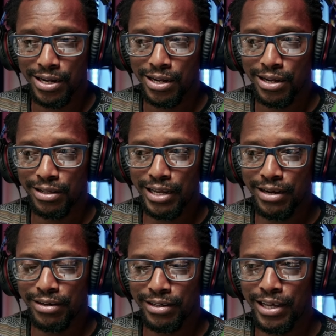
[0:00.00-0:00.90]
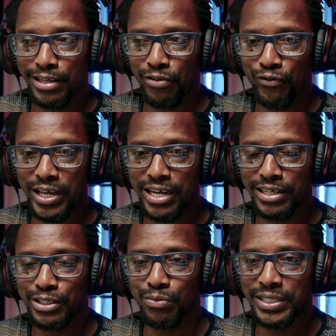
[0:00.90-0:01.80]
then the free kick
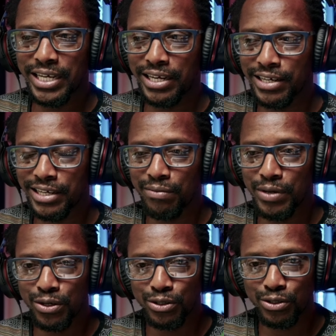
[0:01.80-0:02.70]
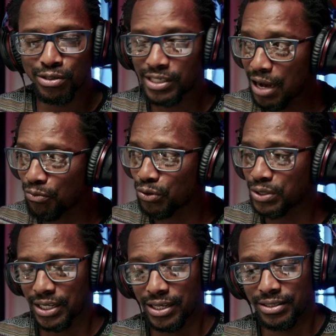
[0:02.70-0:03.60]
needs to be taken again, because the same rule
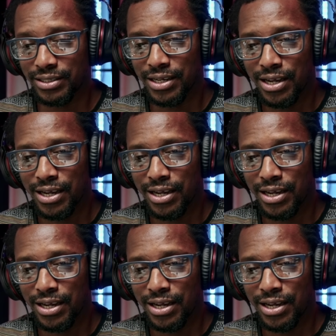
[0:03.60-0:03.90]
says